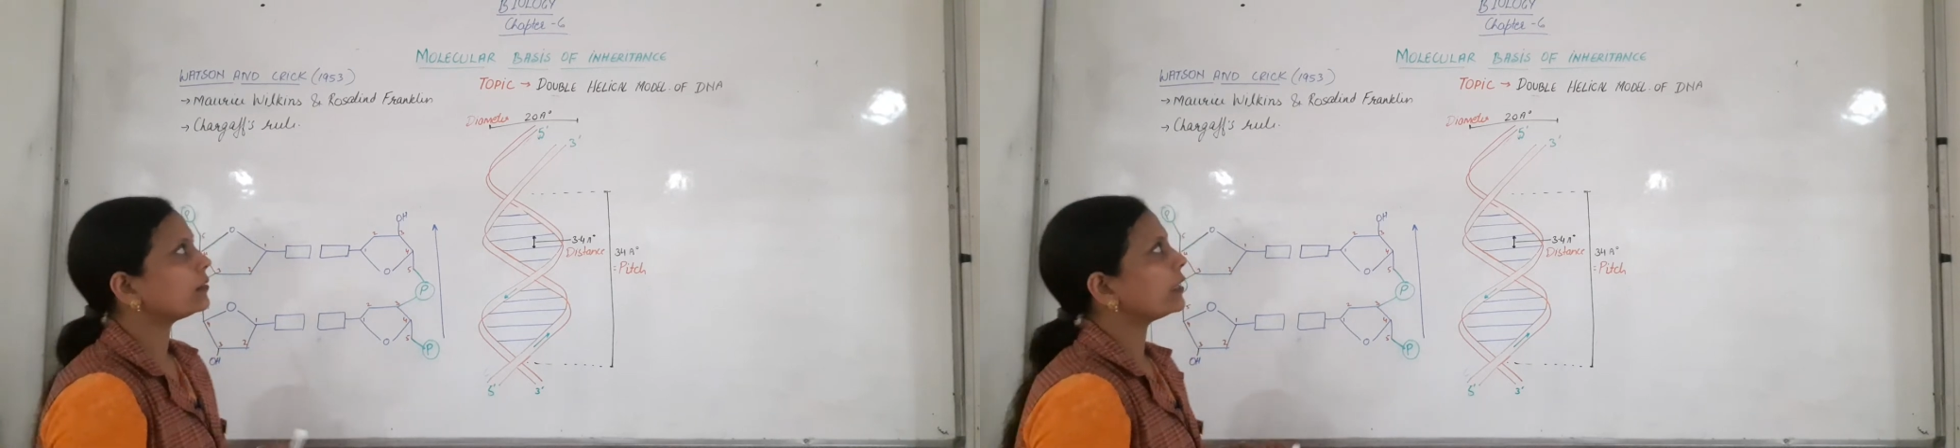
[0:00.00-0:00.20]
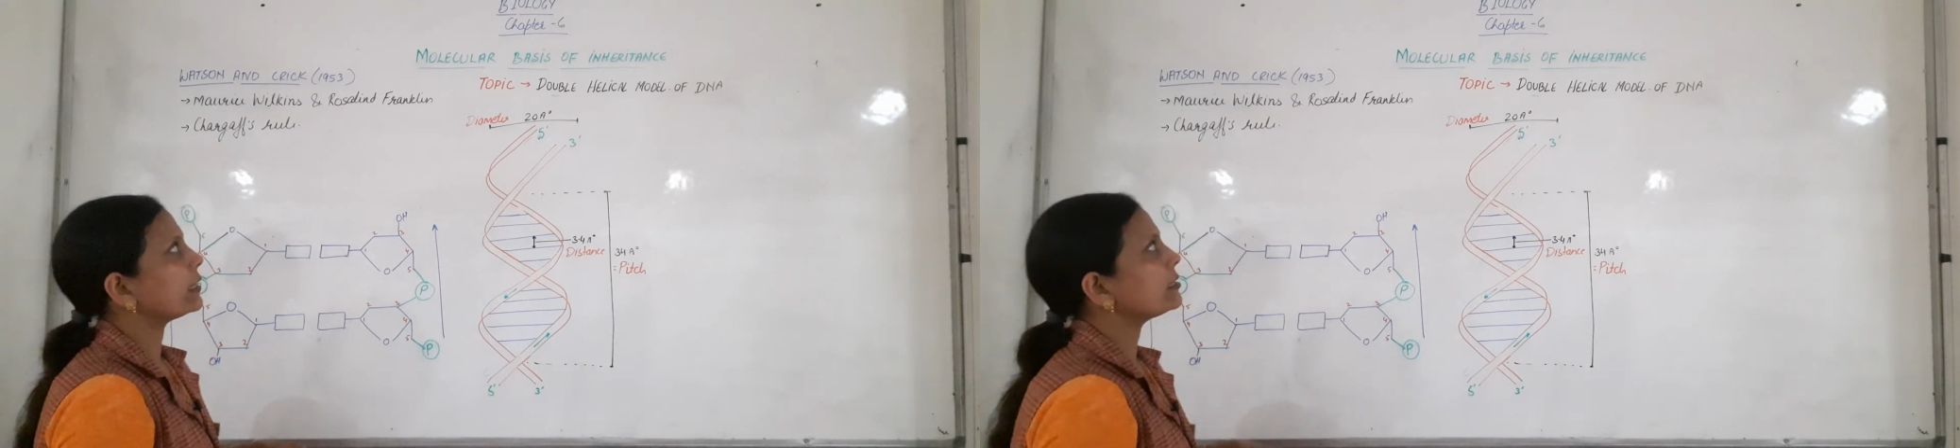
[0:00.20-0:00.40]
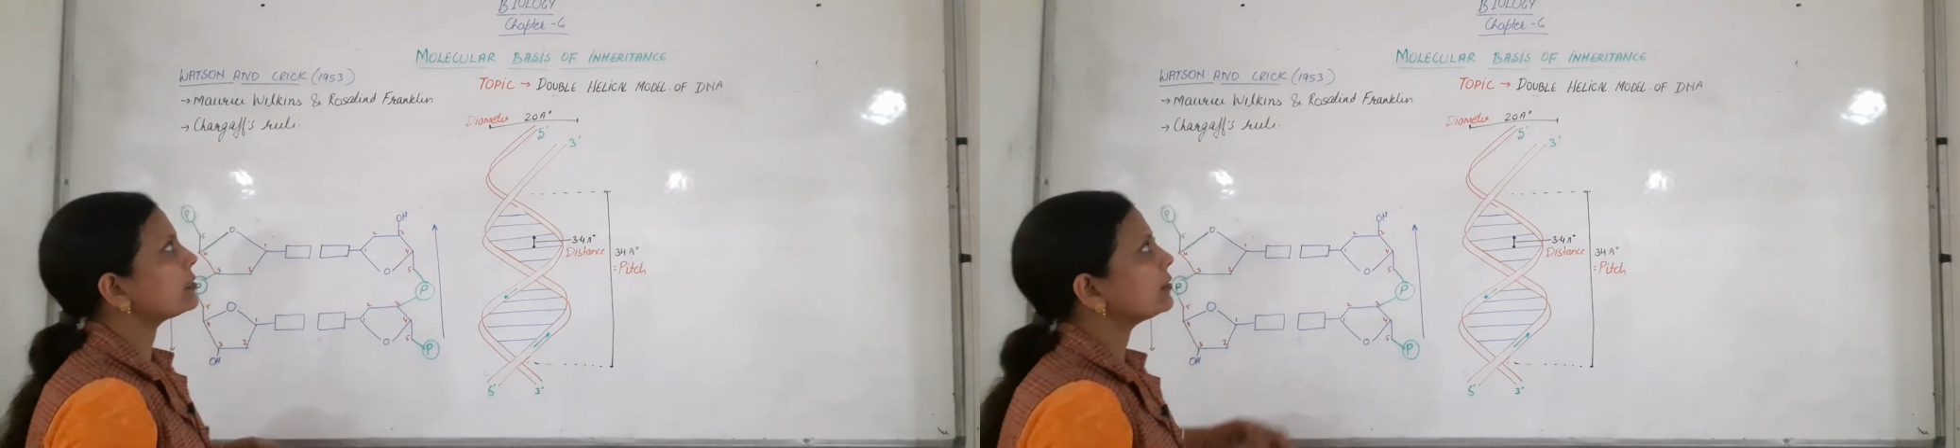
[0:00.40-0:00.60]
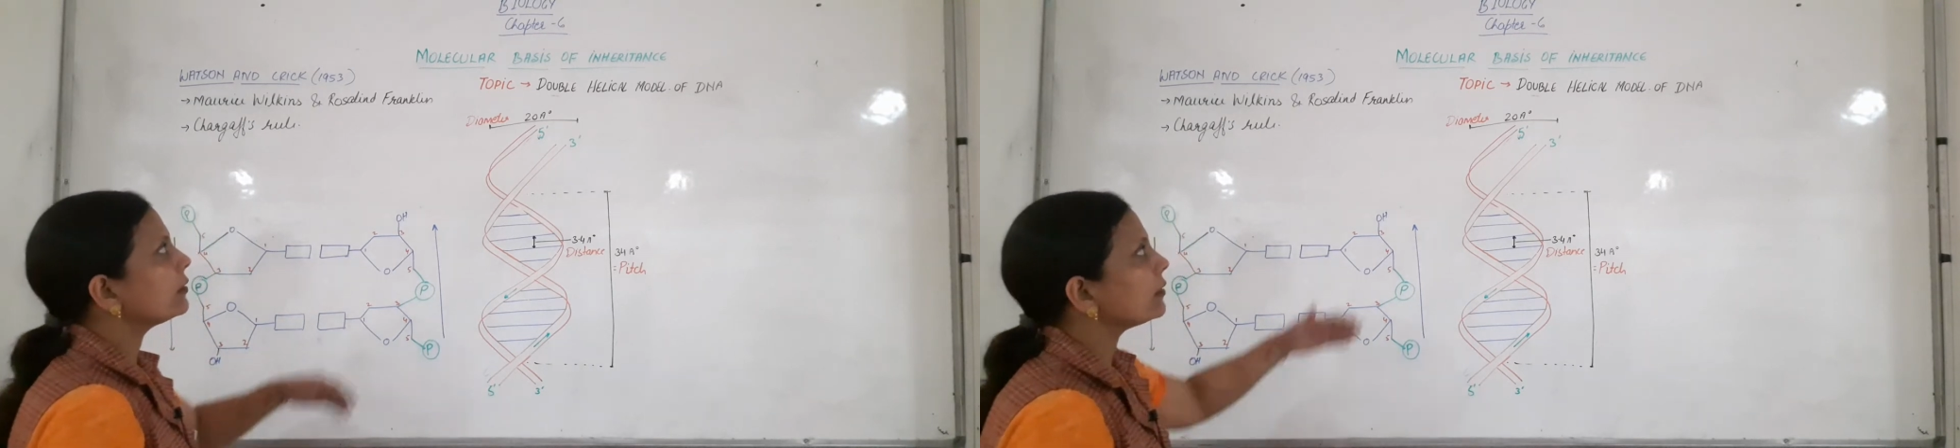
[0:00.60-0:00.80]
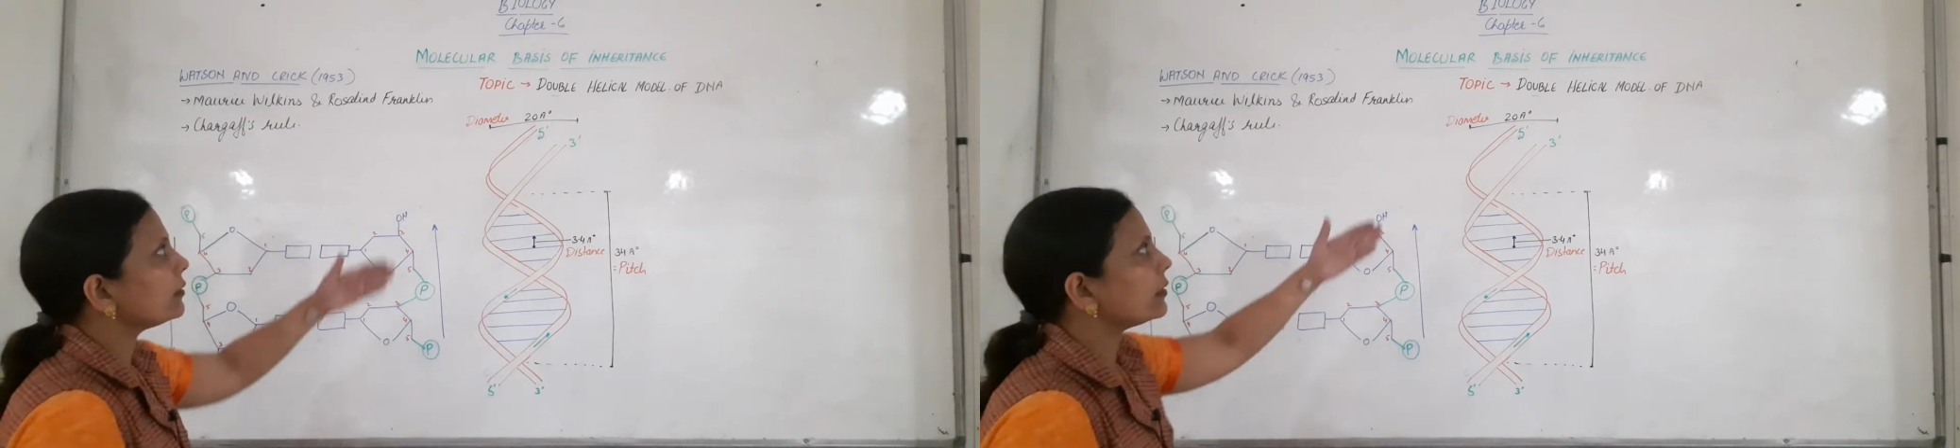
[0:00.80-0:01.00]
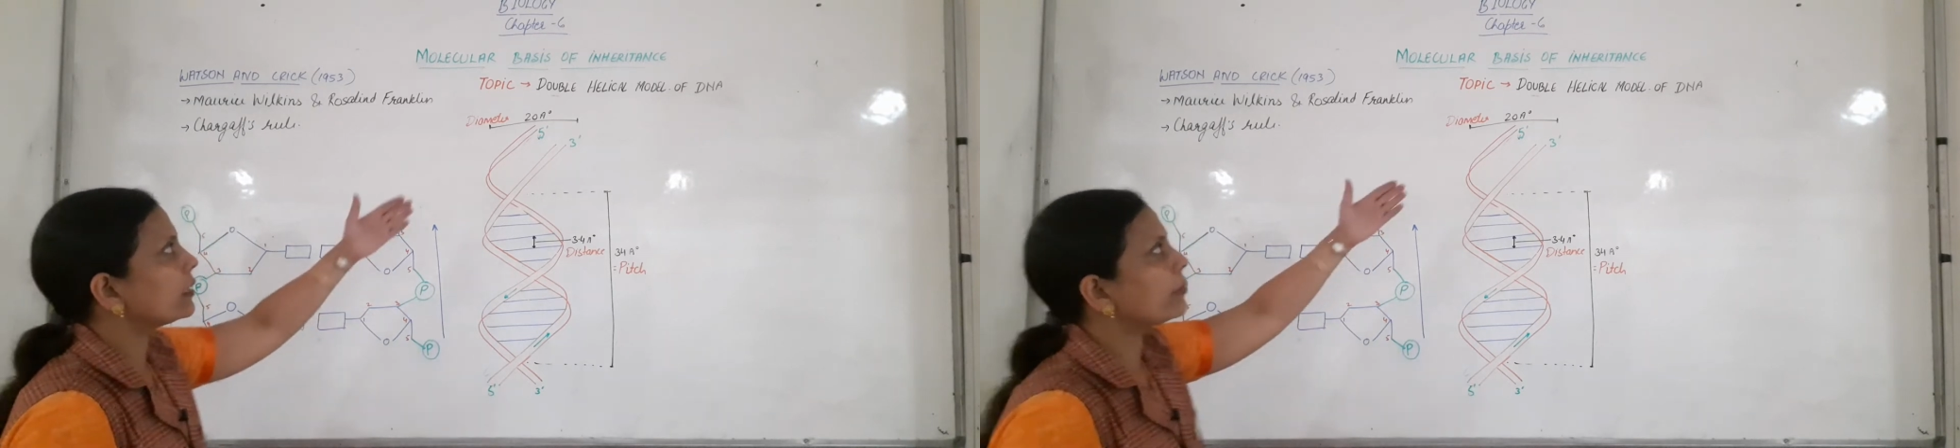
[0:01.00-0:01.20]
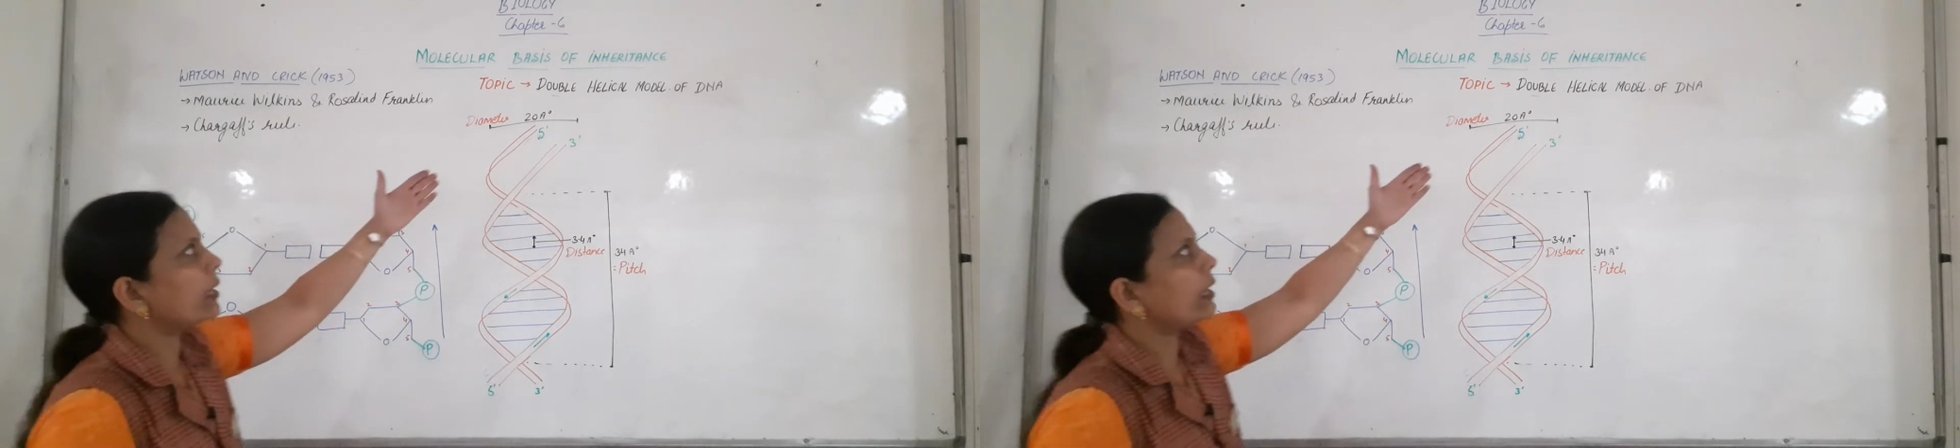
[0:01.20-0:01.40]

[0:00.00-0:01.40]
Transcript: that is the double